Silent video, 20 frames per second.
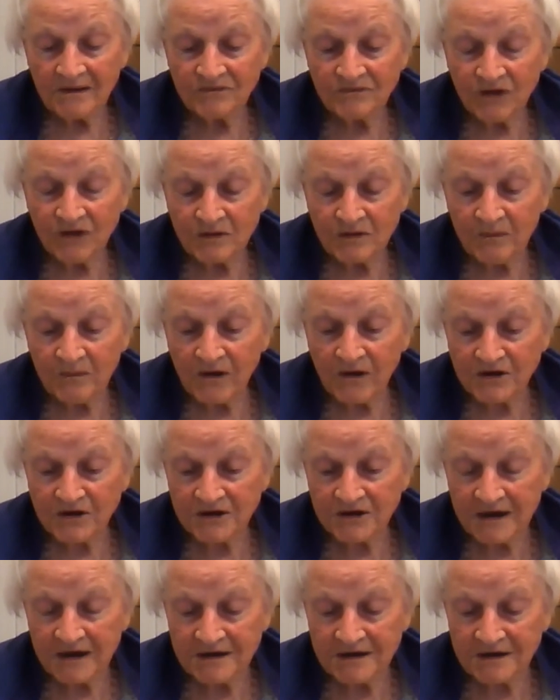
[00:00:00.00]
Rondebosch
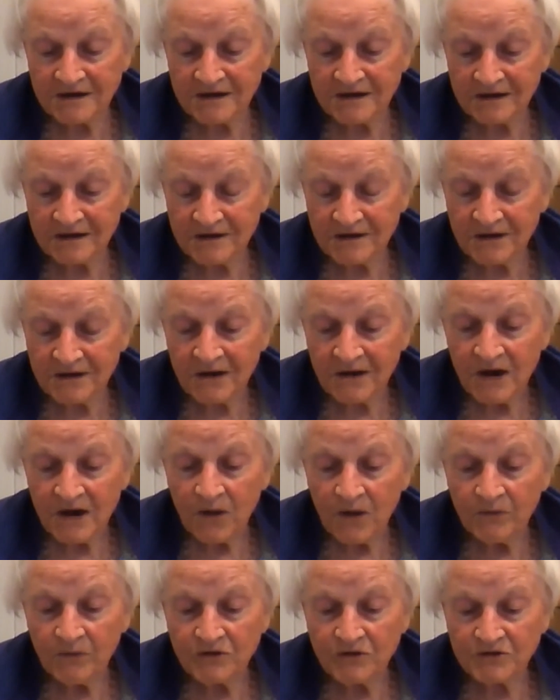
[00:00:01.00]
East Center,
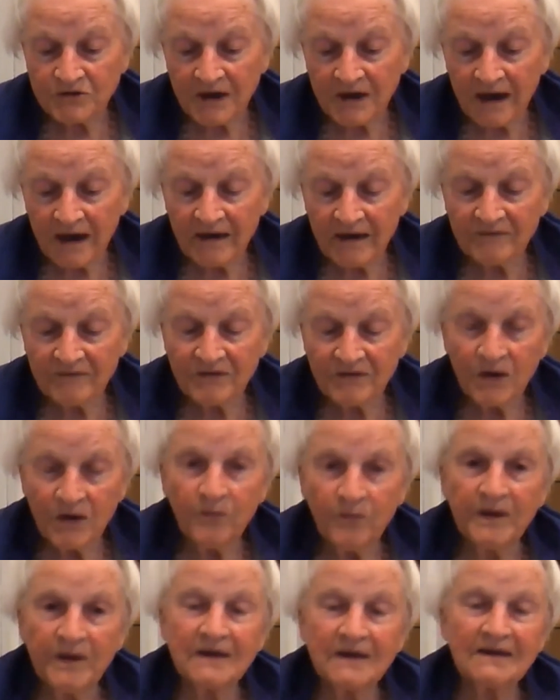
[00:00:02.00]
we used to have
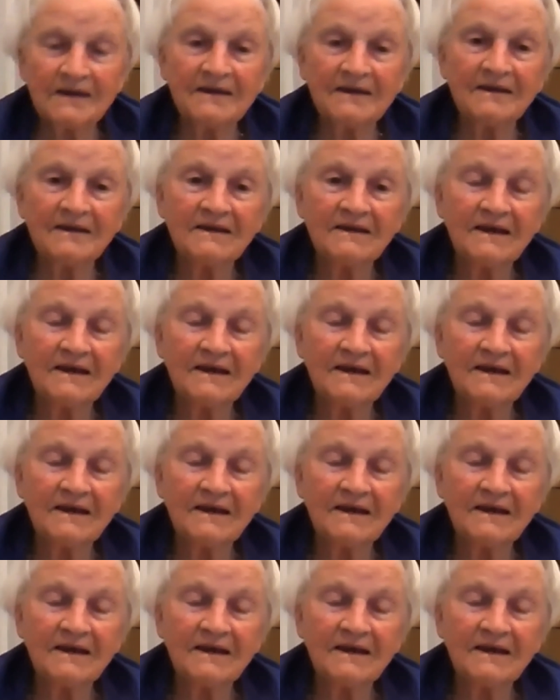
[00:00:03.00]
weekly